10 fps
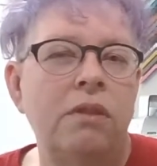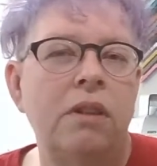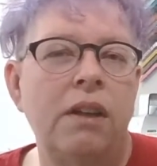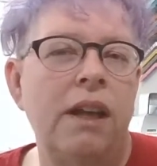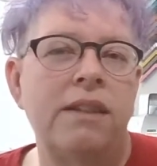
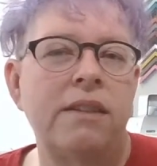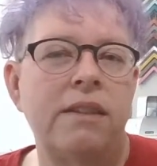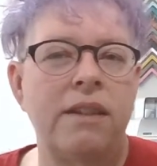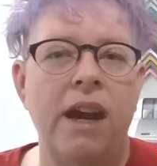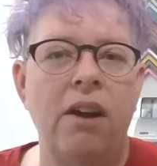that's
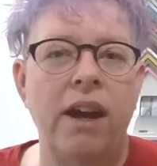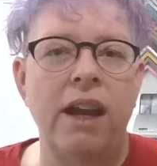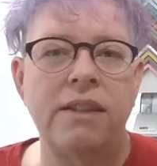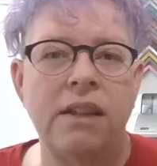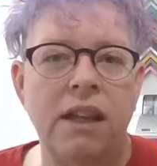scary,
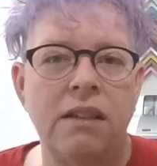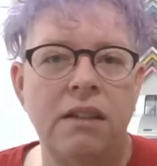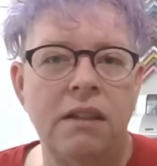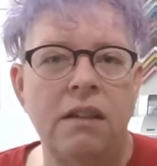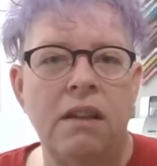isn't it?
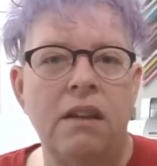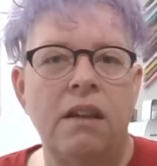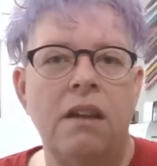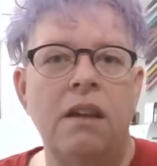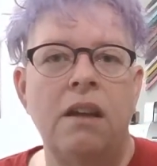
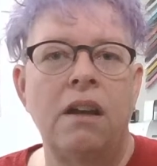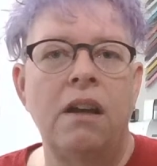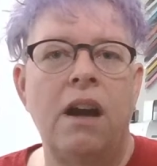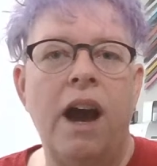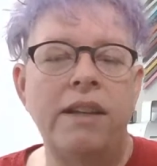
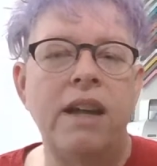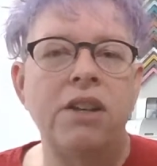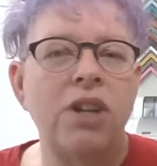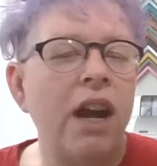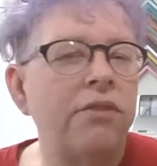I
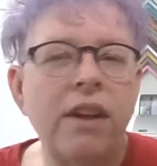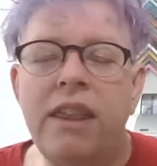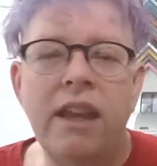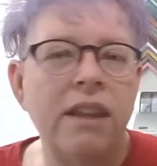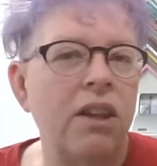touch
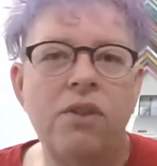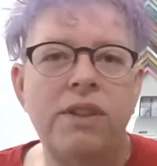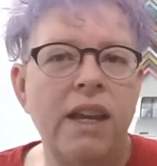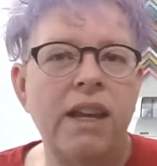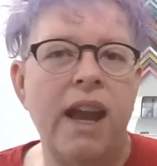everything that goes
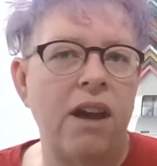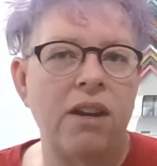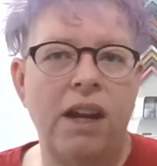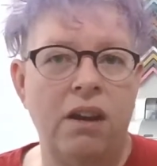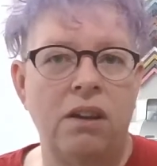in and out of
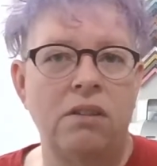here.